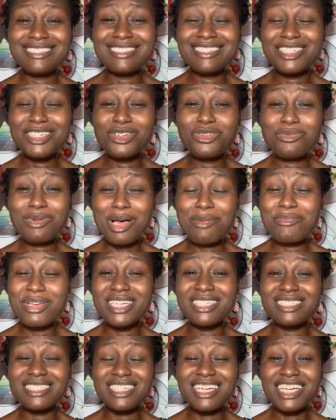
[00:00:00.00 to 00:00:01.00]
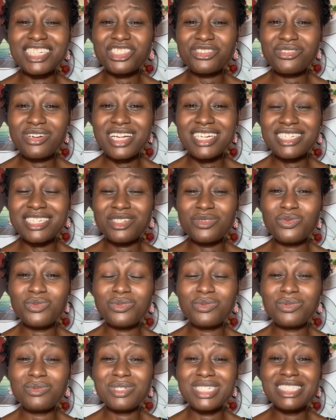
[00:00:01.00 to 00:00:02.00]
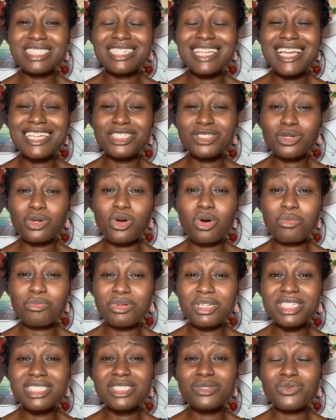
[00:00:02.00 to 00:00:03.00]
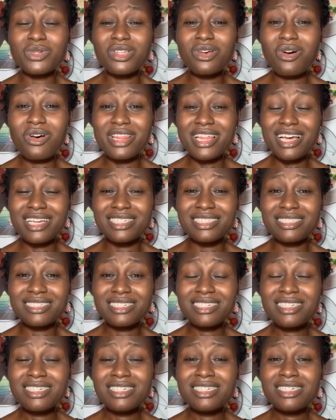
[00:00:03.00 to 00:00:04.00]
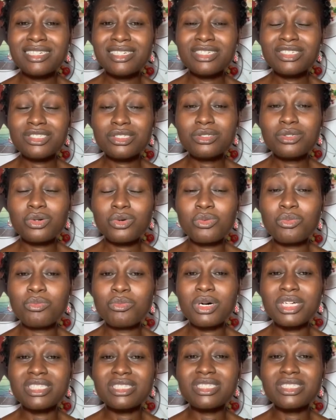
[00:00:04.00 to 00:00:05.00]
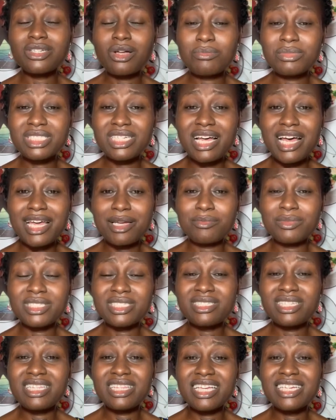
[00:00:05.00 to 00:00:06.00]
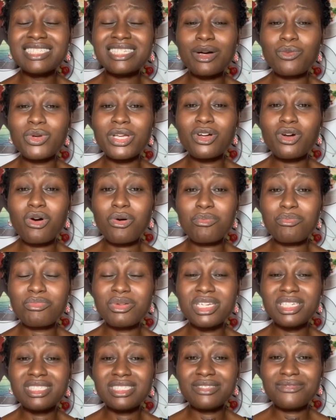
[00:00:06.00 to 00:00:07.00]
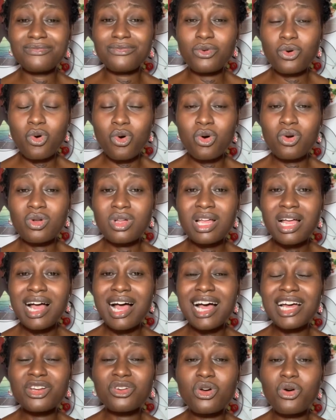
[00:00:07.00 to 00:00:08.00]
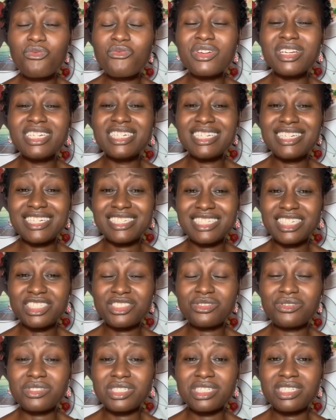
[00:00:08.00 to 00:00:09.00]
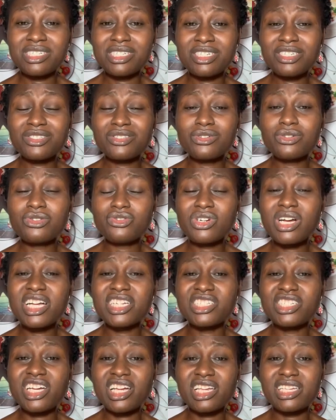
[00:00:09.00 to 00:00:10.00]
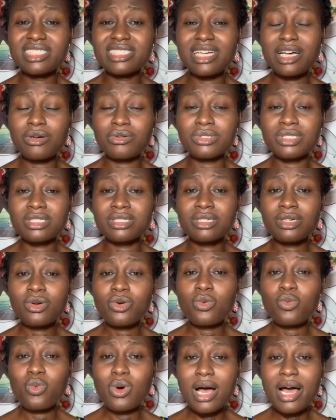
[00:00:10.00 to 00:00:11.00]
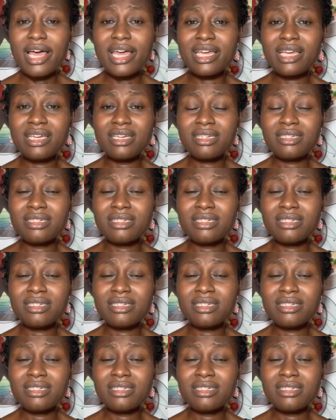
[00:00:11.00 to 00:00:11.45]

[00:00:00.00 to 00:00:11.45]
human beings naturally, we tend to compete with others. So, but sometimes the things that we compete for are not really necessary. So try and check it out. Why